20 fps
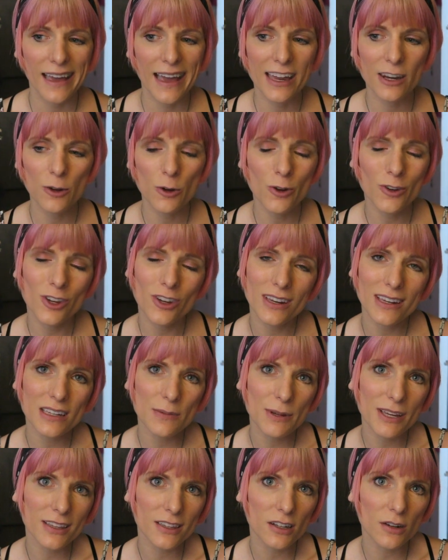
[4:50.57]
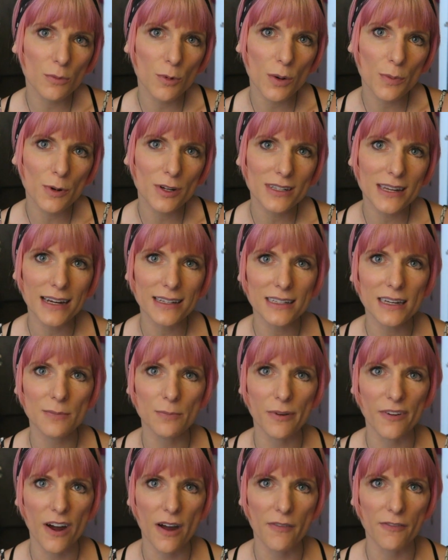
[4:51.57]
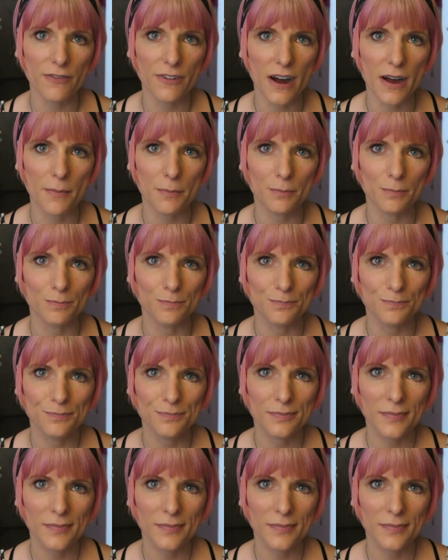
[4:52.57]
and who you need to be a little more protected from.